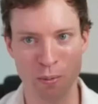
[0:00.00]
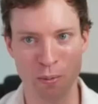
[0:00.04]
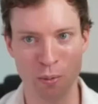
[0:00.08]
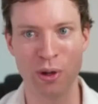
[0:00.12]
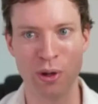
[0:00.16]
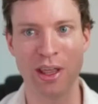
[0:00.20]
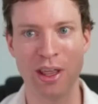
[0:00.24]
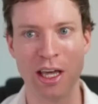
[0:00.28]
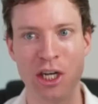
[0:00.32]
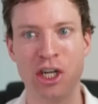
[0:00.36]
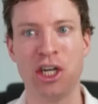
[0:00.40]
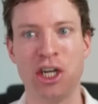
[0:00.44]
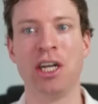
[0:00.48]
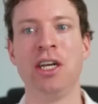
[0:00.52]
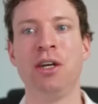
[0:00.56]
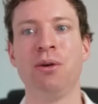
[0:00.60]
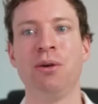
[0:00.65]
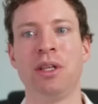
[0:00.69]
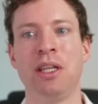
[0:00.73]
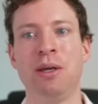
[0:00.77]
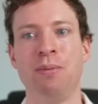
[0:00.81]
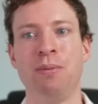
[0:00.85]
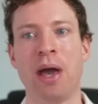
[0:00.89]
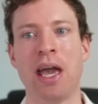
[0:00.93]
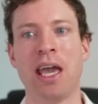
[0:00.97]
where they're
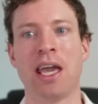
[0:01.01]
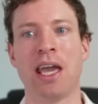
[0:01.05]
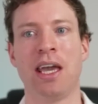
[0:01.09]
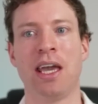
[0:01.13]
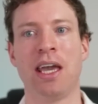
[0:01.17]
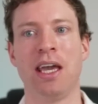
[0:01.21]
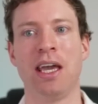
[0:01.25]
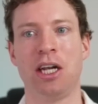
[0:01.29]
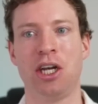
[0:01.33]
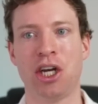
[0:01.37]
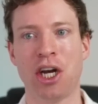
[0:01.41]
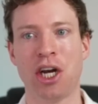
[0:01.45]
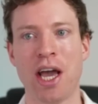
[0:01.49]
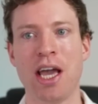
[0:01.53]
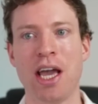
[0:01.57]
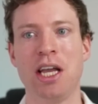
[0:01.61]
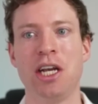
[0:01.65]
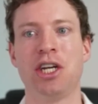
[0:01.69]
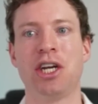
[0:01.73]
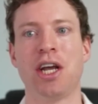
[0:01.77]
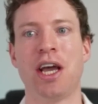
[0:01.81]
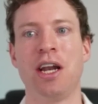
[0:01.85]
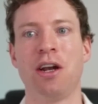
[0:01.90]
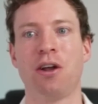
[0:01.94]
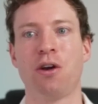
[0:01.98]
genuinely making a
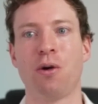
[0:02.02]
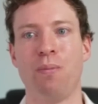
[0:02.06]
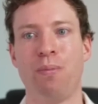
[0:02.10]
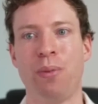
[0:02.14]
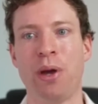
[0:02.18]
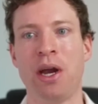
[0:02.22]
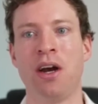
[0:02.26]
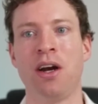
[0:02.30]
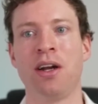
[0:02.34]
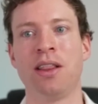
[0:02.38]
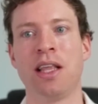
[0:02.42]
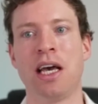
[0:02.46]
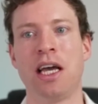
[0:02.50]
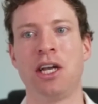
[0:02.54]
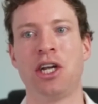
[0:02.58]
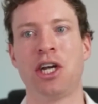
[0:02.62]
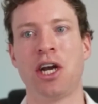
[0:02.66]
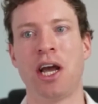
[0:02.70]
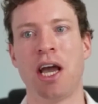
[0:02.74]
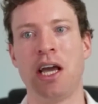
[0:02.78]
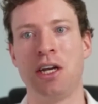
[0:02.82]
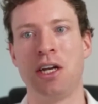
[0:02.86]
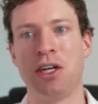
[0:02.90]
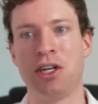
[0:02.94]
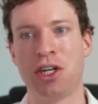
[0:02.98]
change and comparing that
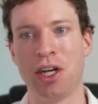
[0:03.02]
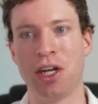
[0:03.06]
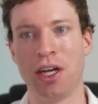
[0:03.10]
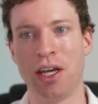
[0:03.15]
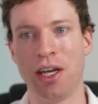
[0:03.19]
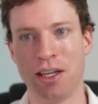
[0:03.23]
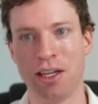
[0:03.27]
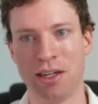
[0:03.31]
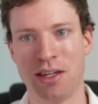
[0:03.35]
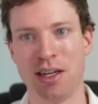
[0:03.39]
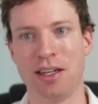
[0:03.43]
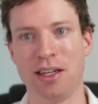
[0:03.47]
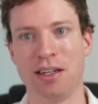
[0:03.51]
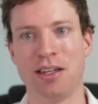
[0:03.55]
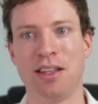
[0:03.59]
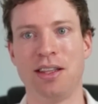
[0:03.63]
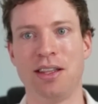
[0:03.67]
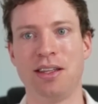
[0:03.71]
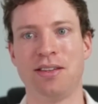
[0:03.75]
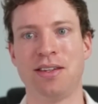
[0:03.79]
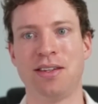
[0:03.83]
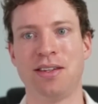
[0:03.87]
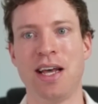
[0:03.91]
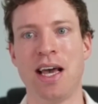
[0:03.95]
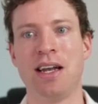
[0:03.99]
change to, to
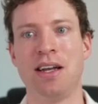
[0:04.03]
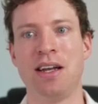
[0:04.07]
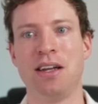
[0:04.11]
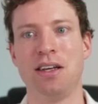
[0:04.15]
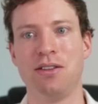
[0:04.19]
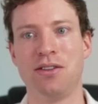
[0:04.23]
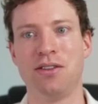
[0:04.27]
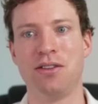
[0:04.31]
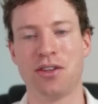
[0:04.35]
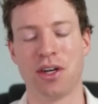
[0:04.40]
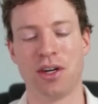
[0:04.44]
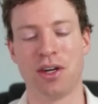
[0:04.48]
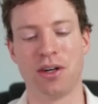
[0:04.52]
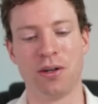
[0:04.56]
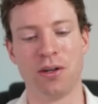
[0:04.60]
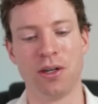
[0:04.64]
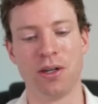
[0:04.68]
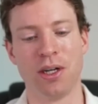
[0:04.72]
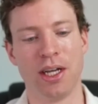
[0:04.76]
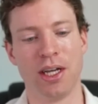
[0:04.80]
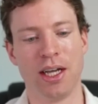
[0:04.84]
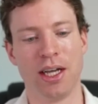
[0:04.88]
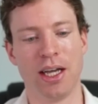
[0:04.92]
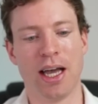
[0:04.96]
the standard so